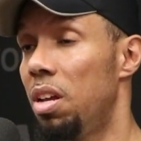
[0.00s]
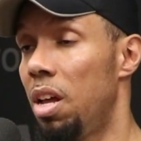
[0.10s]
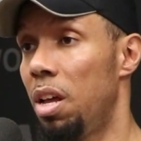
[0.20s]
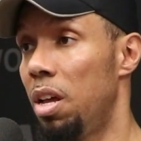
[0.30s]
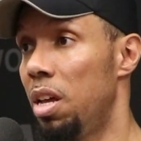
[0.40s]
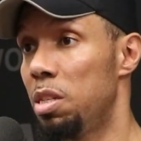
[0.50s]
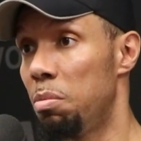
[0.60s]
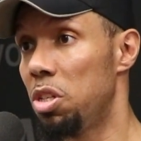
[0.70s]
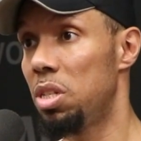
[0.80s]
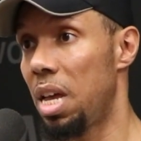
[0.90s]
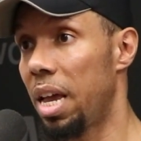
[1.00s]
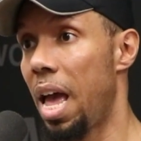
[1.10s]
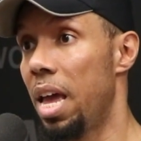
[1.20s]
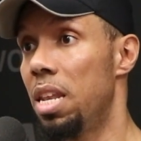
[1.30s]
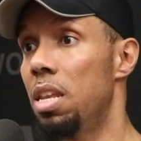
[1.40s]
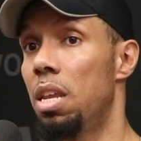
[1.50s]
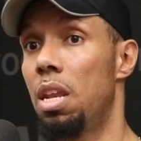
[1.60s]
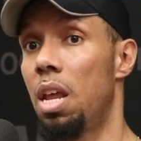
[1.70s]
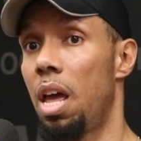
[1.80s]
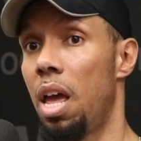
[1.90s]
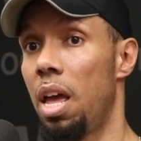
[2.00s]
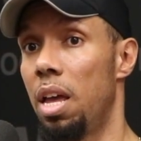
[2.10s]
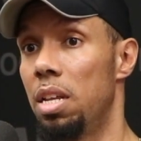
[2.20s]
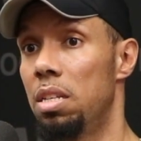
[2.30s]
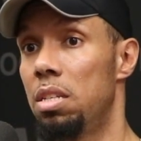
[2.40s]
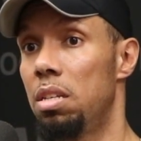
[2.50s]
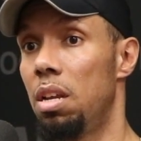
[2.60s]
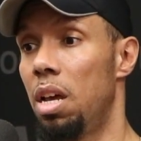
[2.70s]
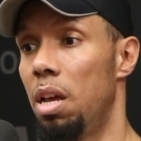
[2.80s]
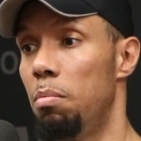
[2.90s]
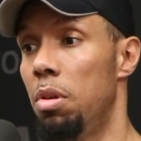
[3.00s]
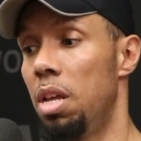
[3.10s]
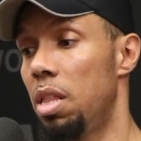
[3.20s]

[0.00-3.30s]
uh, as much as I can, and um,